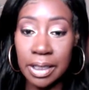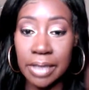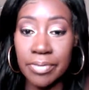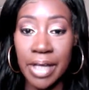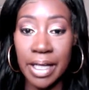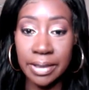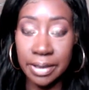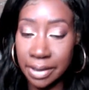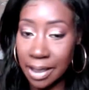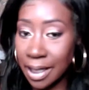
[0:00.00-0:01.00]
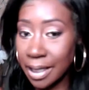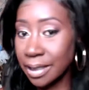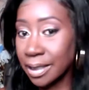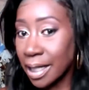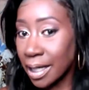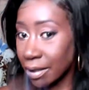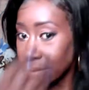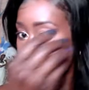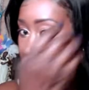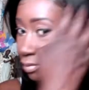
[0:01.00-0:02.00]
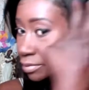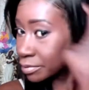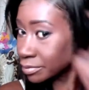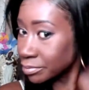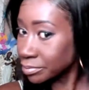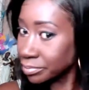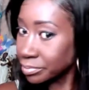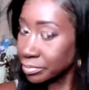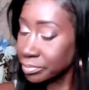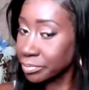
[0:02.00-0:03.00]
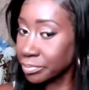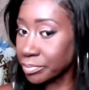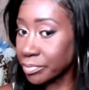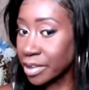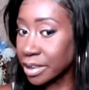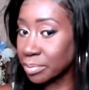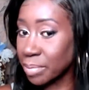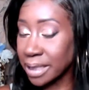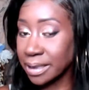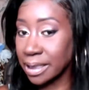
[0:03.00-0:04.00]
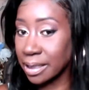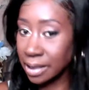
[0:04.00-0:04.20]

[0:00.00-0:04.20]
that came out. I'm just going to leave that side down